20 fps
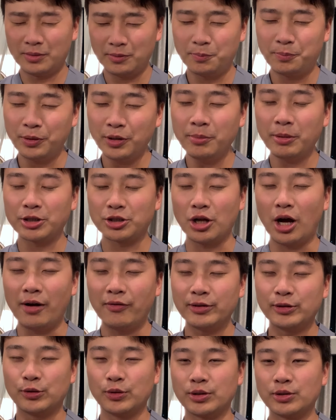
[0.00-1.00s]
pretty much the
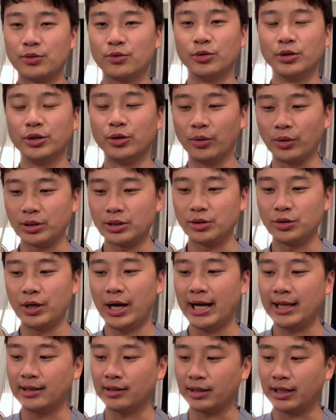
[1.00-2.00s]
office was 3 doors. You
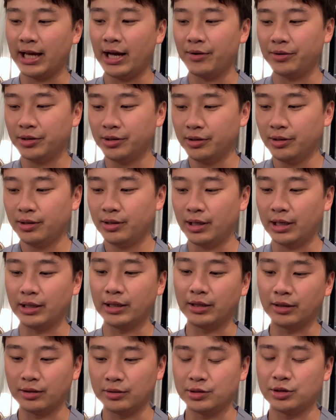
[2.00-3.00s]
had the counter, and
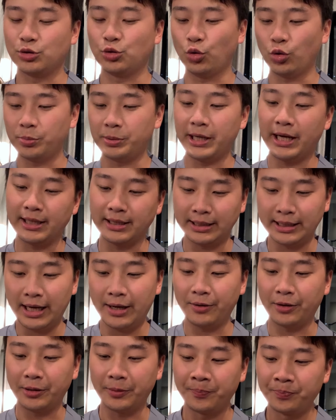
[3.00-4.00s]
then there's a door behind the
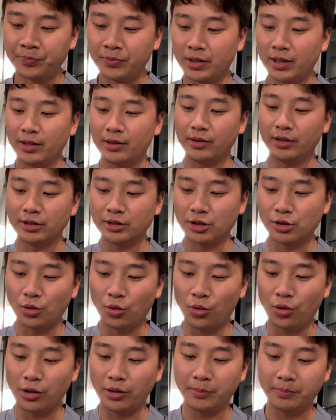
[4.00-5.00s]
counter. There's a
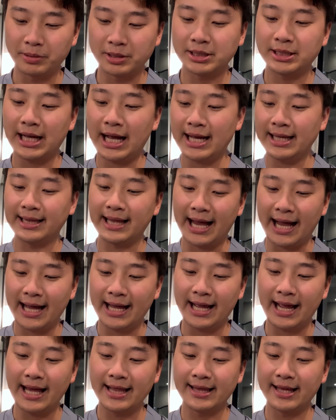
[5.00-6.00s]
door beside
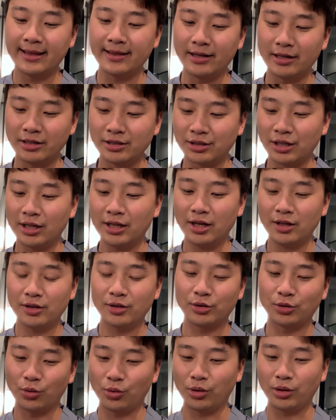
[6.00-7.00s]
that, and then there's another
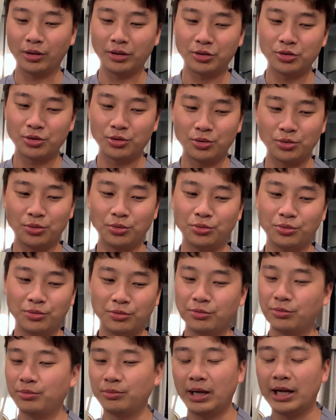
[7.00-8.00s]
door to,
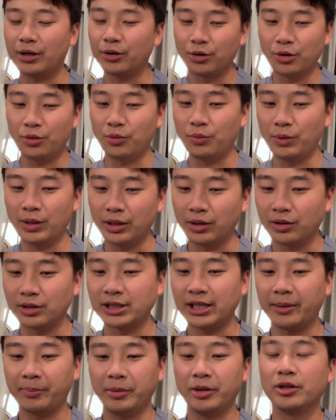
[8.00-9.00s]
I don't know what it looks
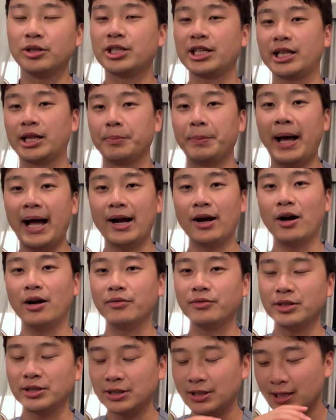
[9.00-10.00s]
like, but it looks like the back
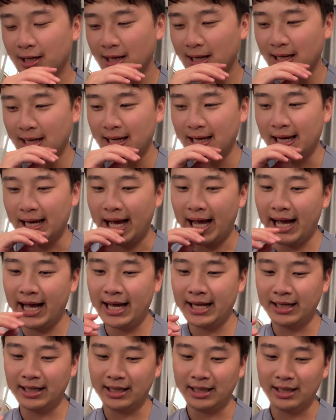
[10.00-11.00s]
office.
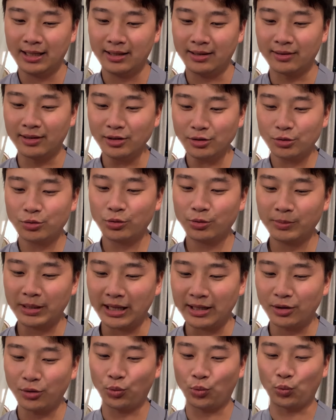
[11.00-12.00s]
And this room
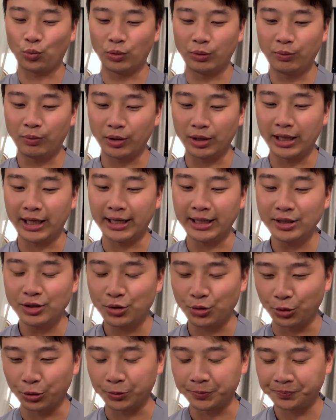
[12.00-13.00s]
that we were let
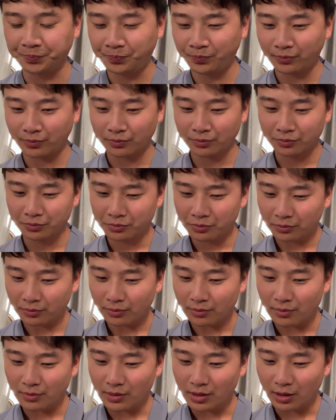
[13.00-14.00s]
into
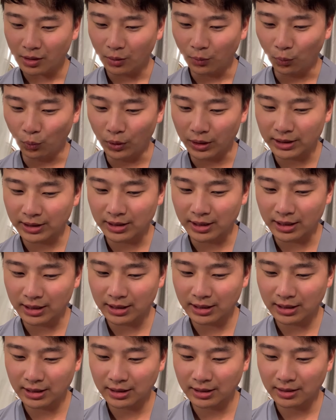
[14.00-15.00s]
was
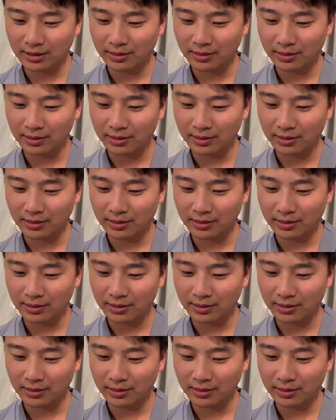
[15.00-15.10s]
this,